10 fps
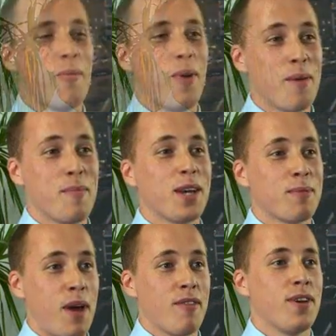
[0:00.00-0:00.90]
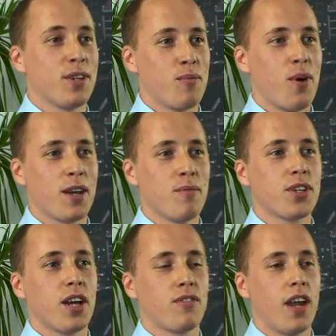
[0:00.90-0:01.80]
One of the biggest benefits of working with
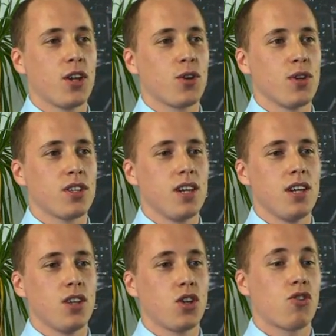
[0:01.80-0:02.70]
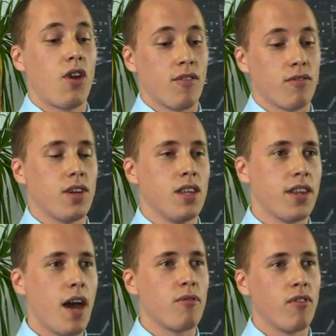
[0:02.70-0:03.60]
Touch Financial is the strength in the
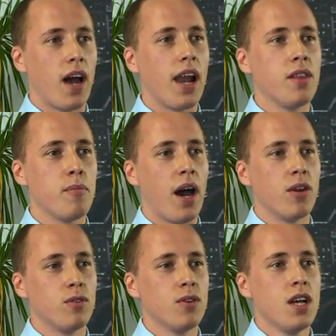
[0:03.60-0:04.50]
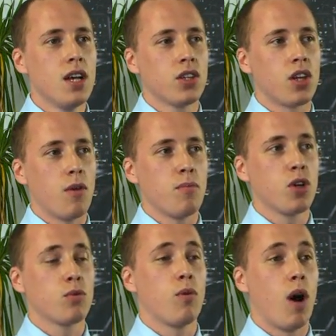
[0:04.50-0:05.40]
depth of our lender panel. So
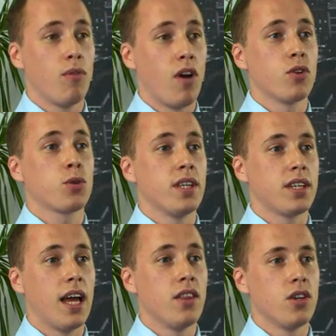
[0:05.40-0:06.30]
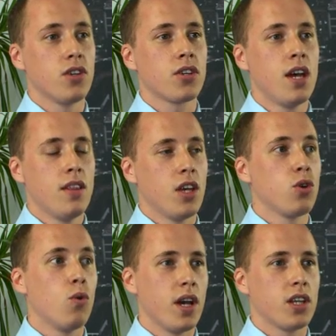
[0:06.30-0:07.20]
because we work with over 20 lenders, there's
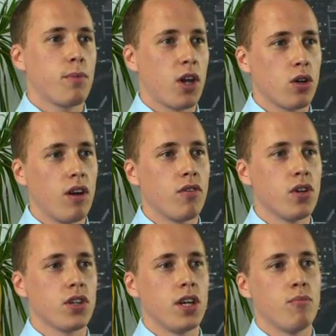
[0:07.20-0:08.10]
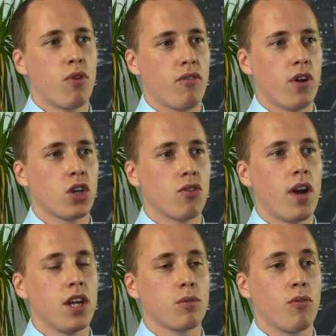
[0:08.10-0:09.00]
always special offers and preferential
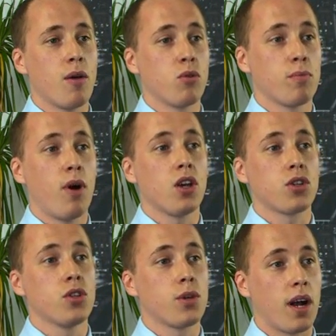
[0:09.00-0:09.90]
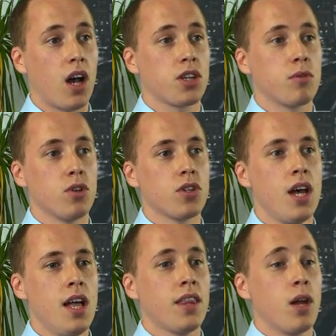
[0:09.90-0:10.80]
rates that we're able to pass on to our customers
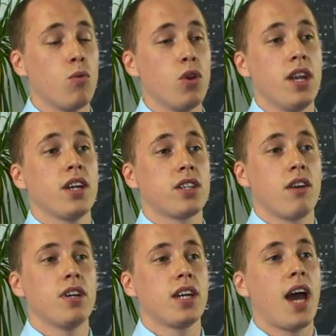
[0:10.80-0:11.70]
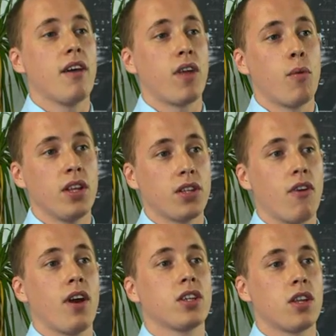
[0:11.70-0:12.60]
that they wouldn't necessarily get if they went
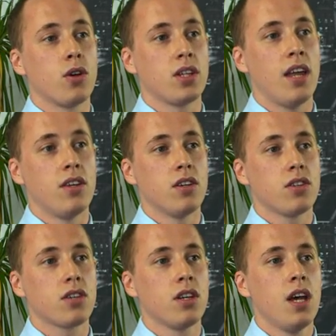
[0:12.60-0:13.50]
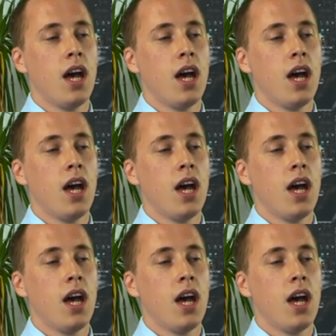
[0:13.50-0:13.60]
direct to those lenders.